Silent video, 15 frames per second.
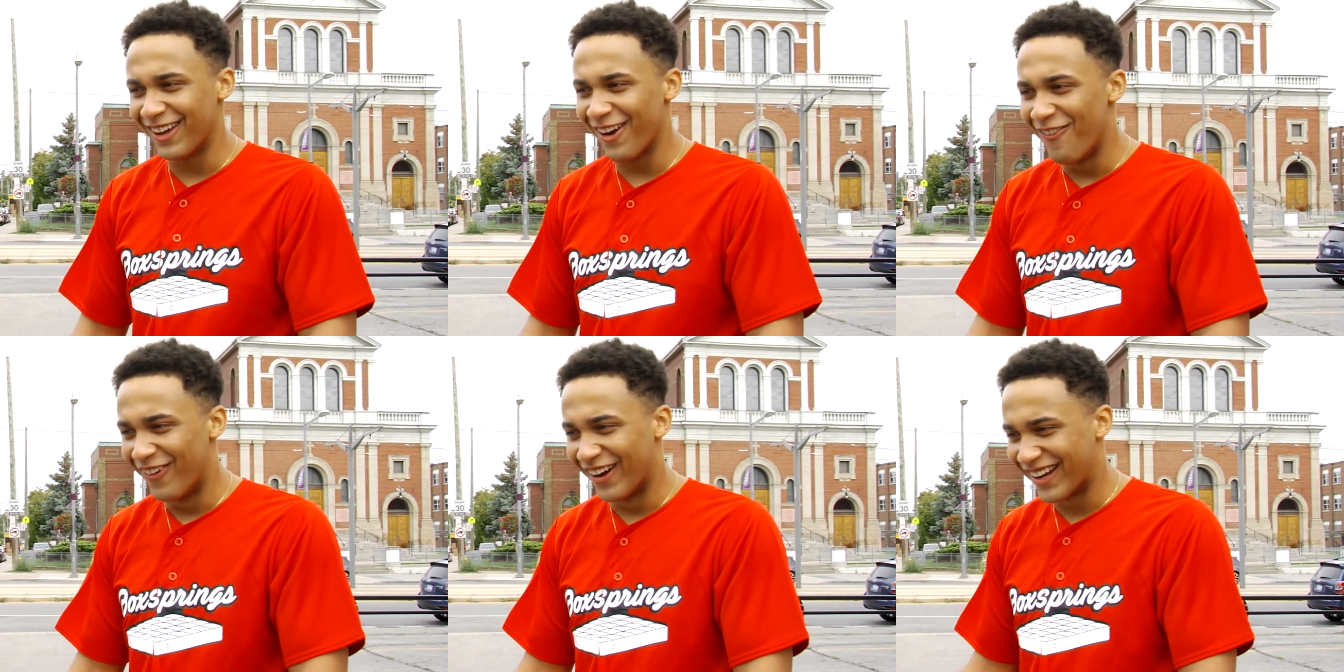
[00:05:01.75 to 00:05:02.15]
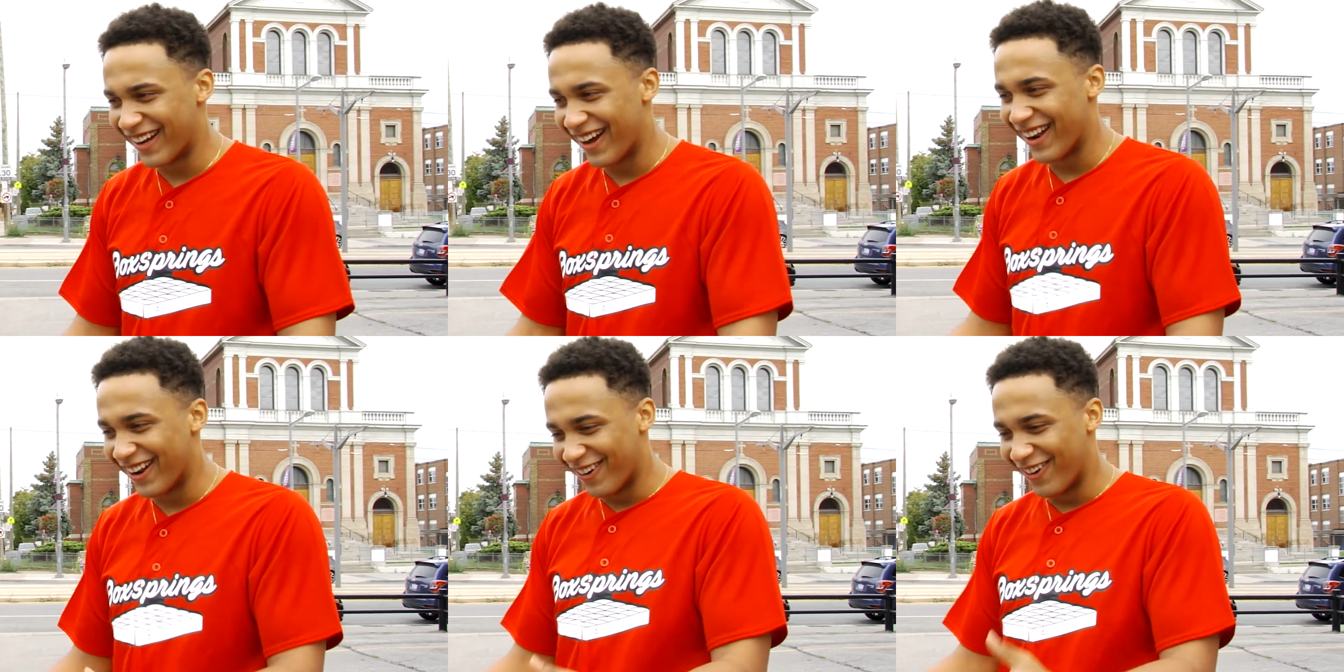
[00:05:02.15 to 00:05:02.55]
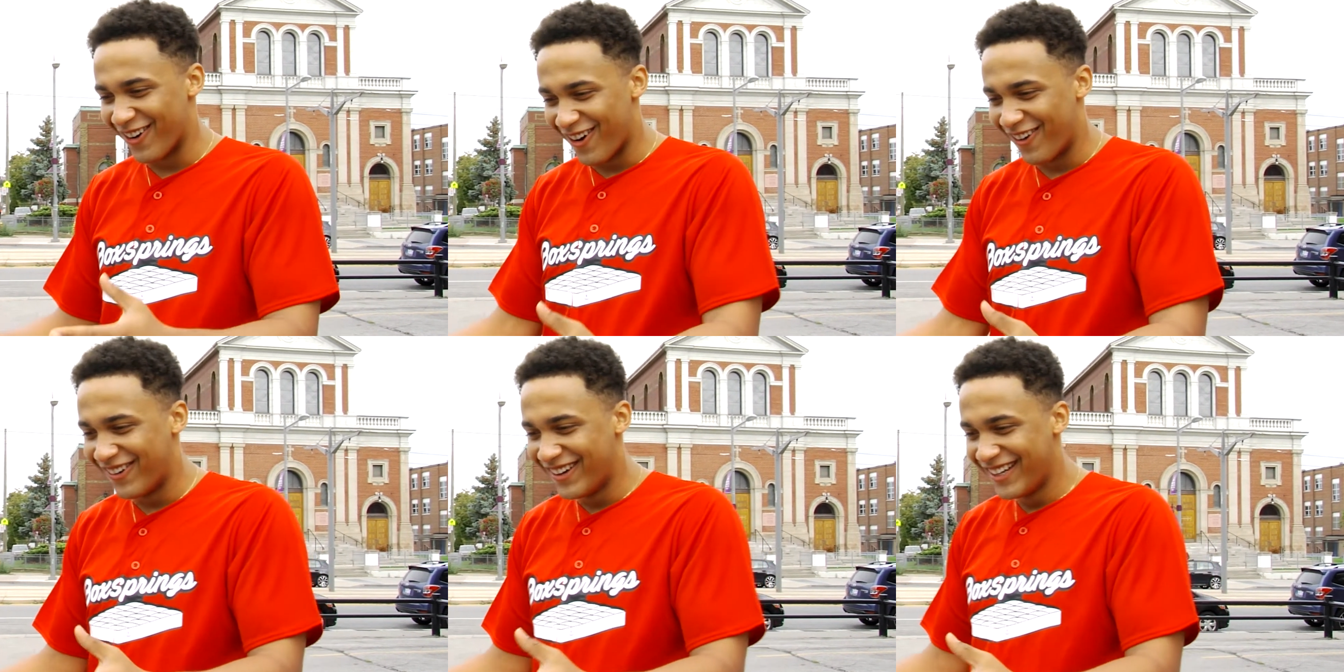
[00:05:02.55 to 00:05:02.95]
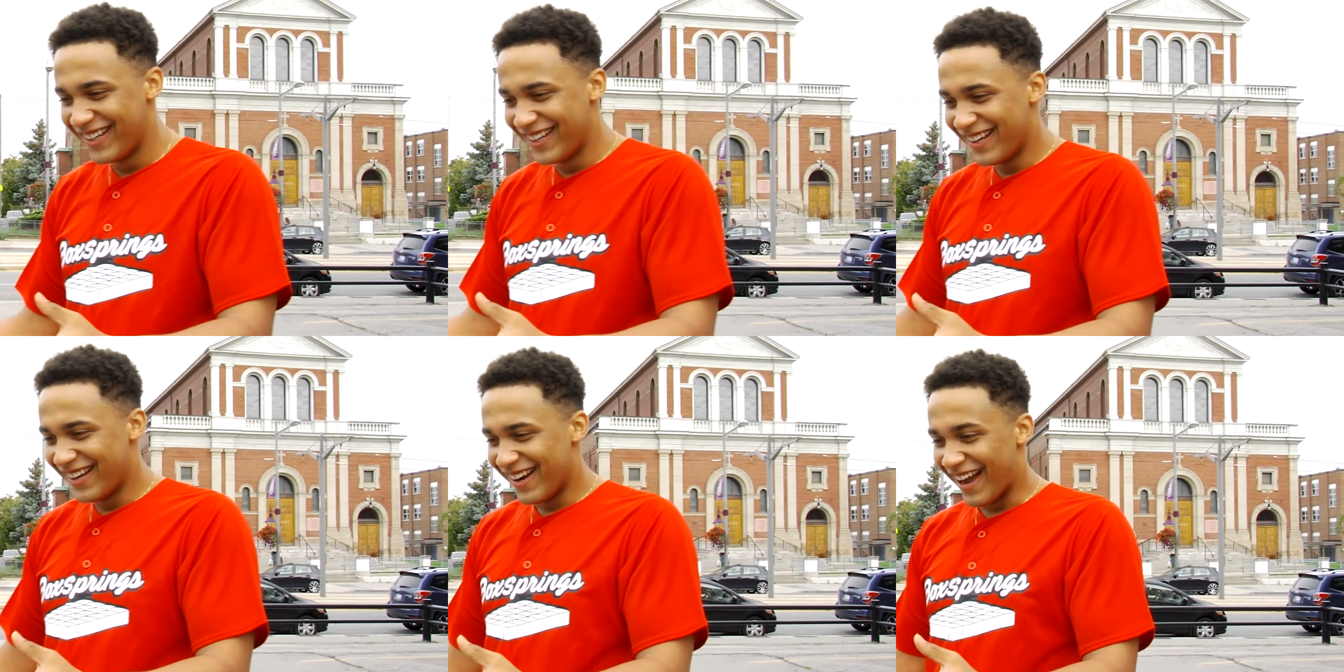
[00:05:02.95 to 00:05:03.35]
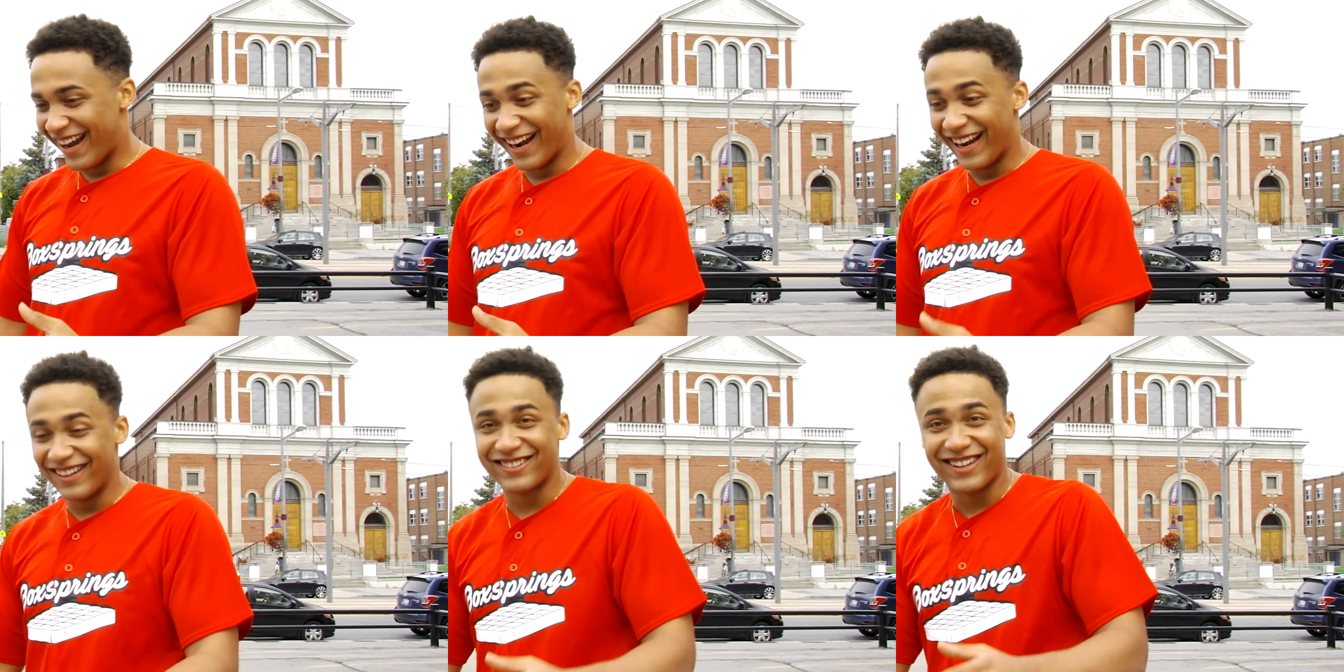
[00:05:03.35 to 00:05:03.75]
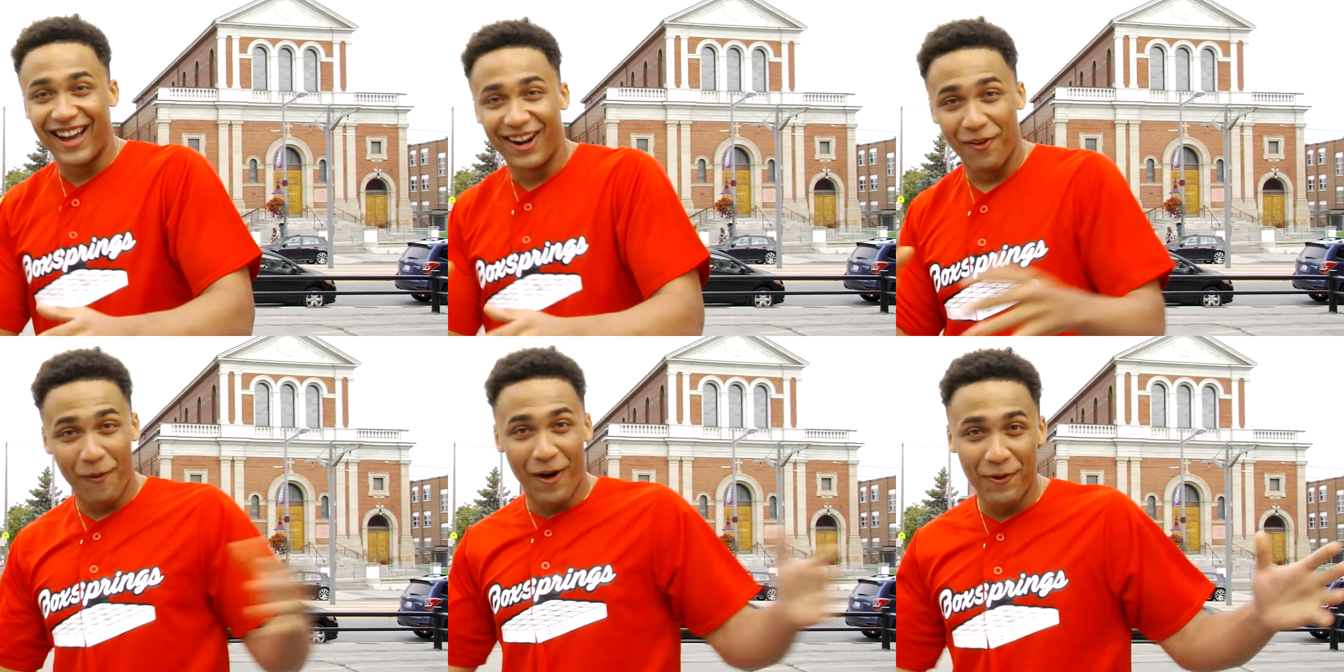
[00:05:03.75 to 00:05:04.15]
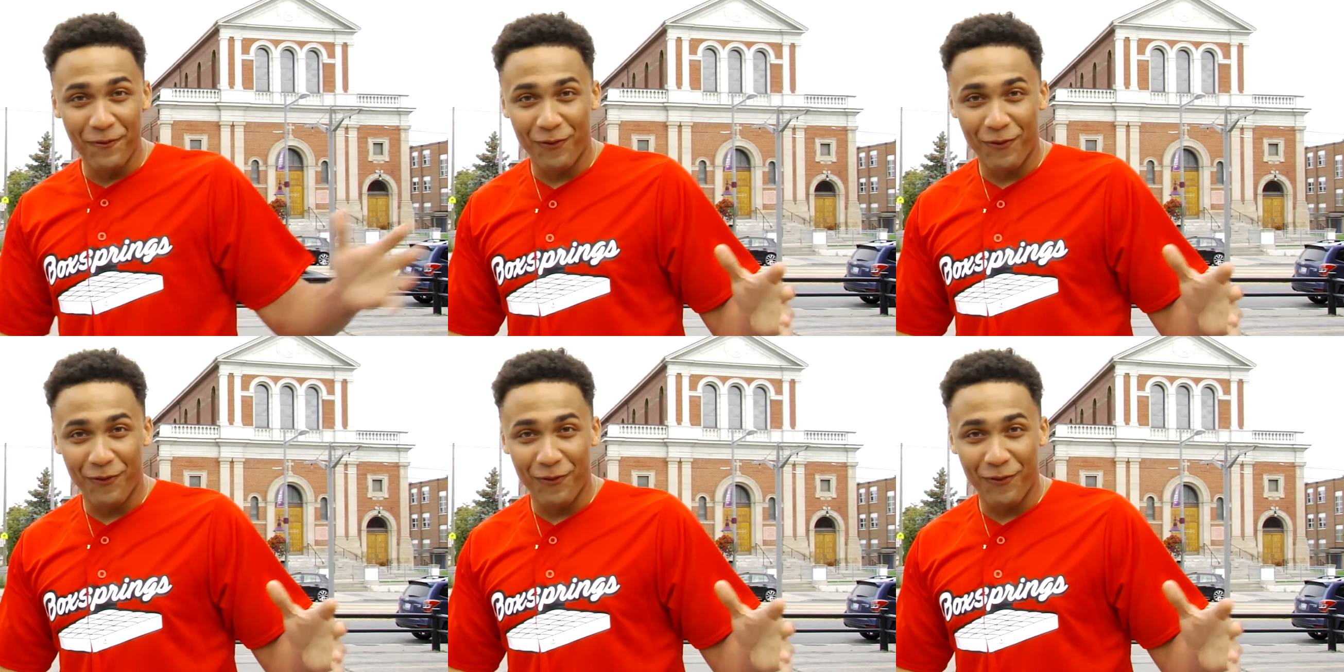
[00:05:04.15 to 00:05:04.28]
oh my God, I don't know. And I just kind of went